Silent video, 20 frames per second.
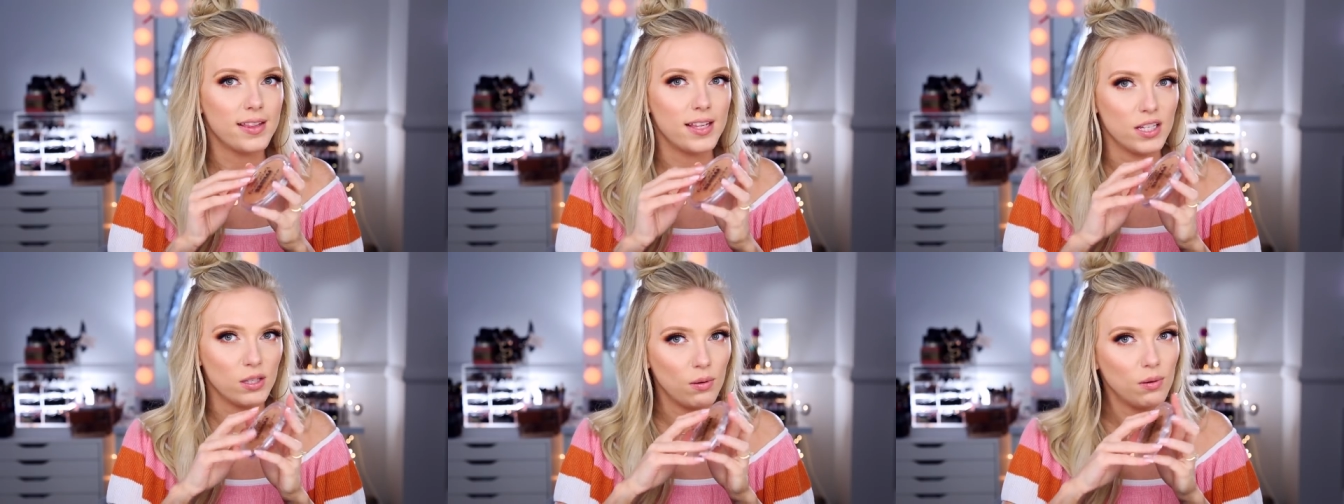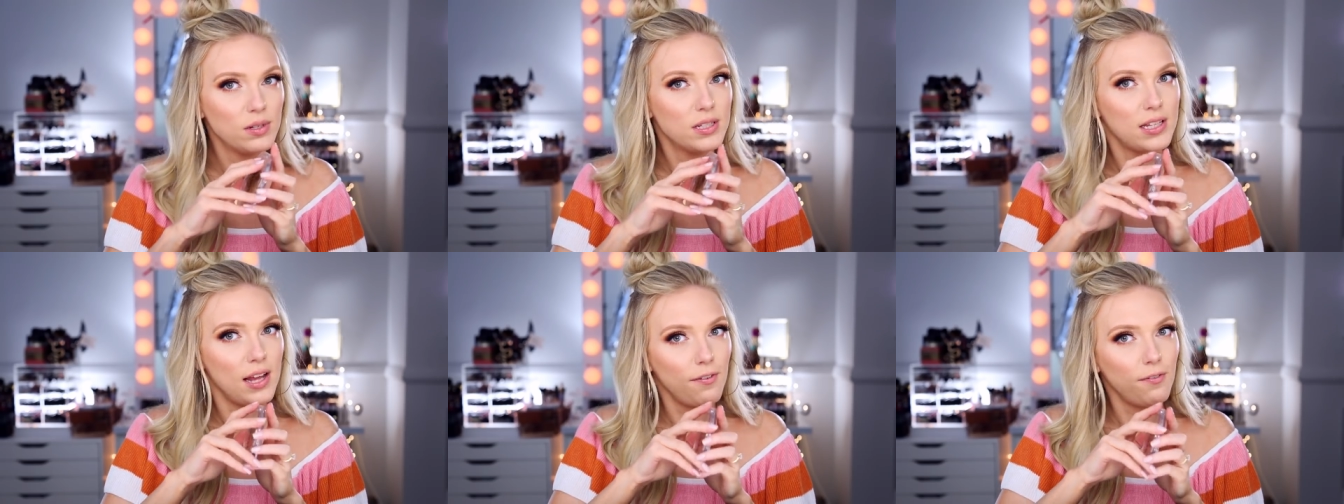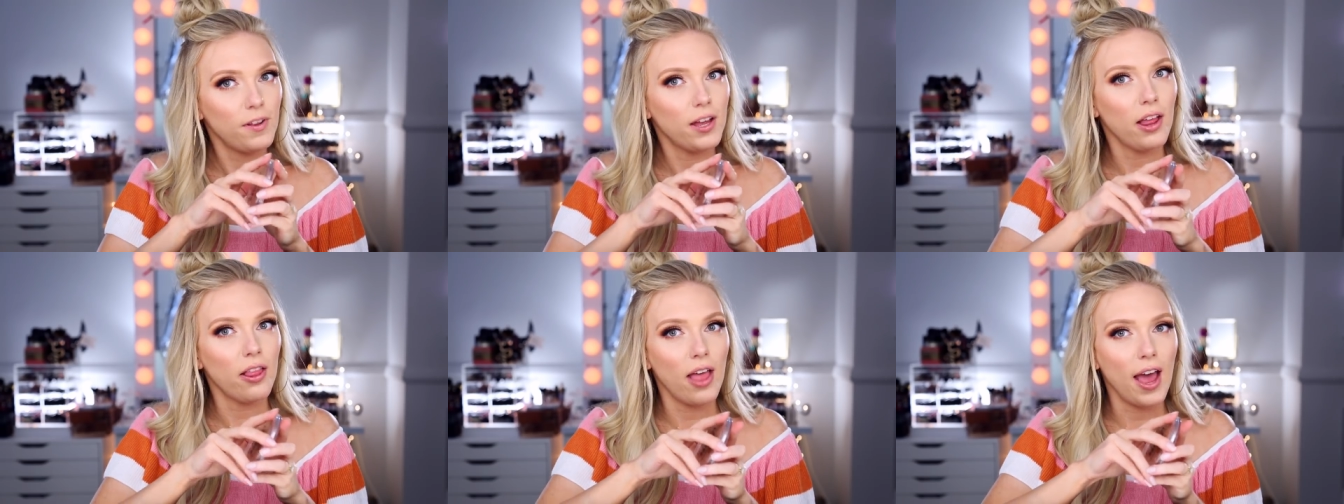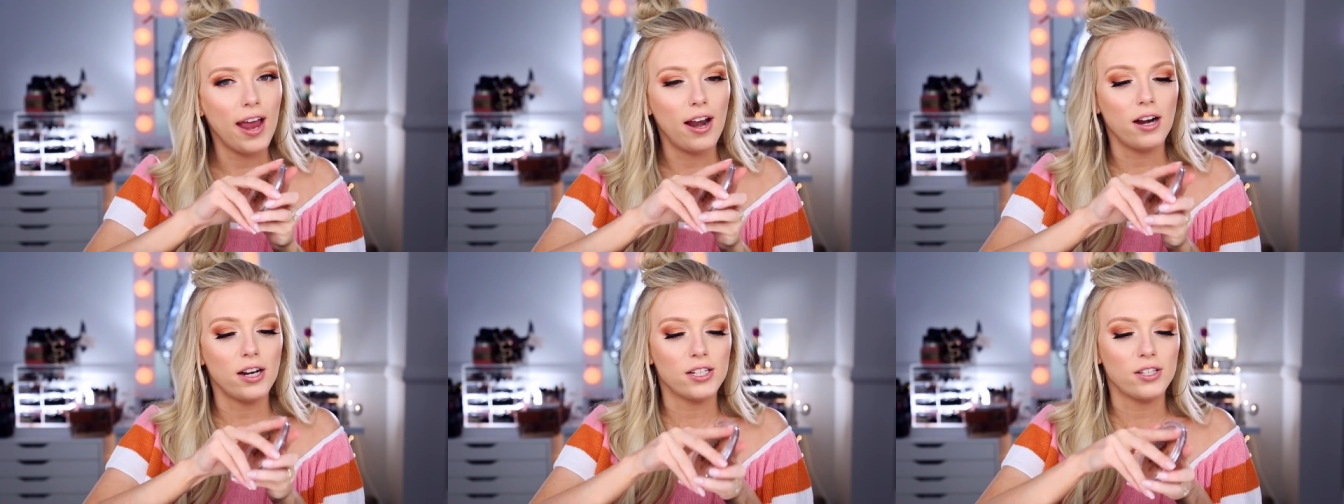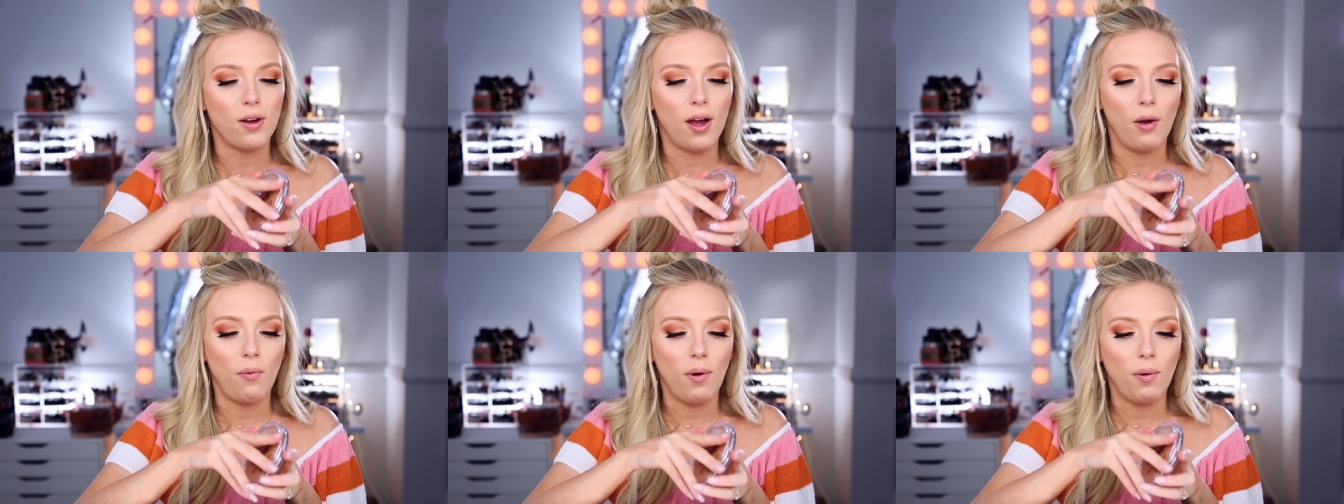this one is definitely lighter,
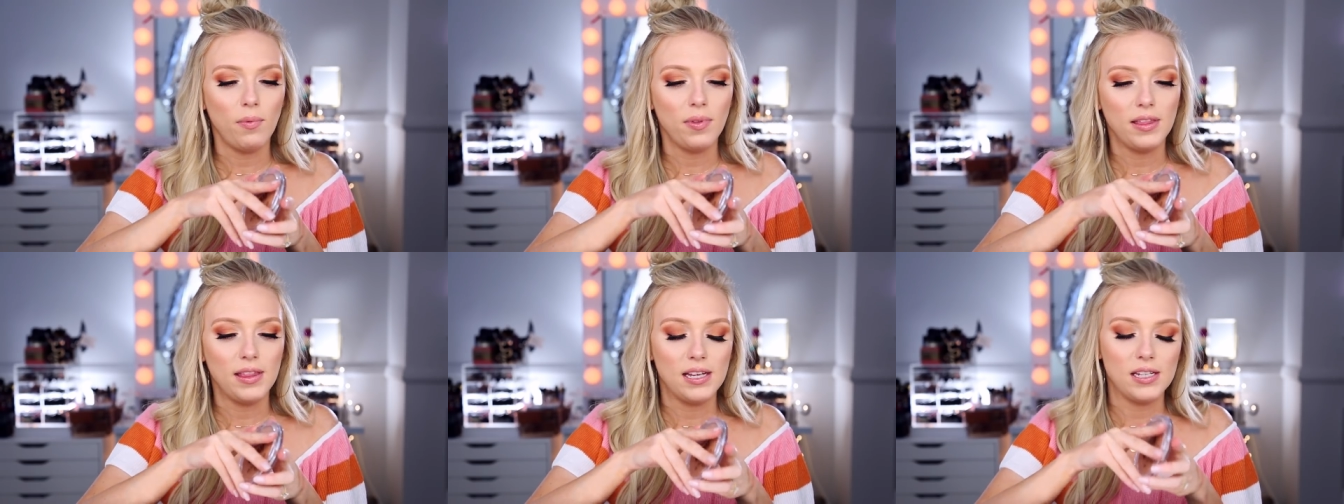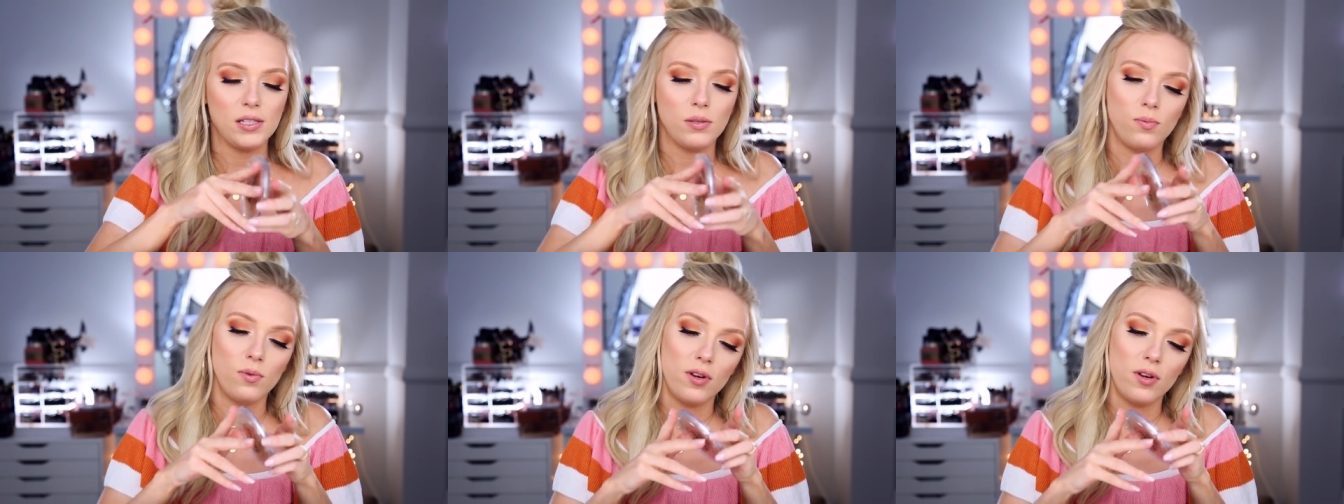so I went with this